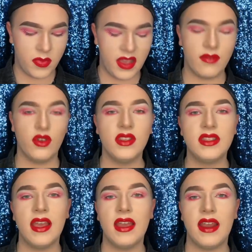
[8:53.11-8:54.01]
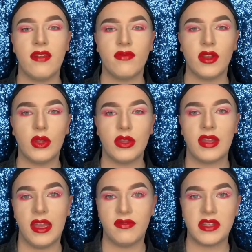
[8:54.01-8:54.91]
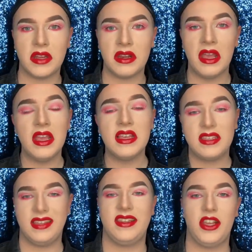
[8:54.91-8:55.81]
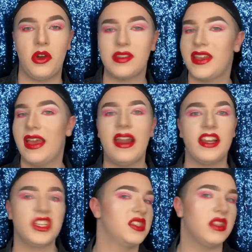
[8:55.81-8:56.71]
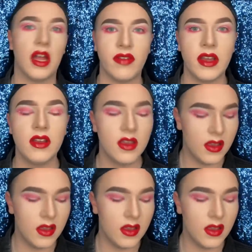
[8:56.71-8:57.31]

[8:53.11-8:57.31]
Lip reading: but I've used it in every look that I've done since I got it and I just love it.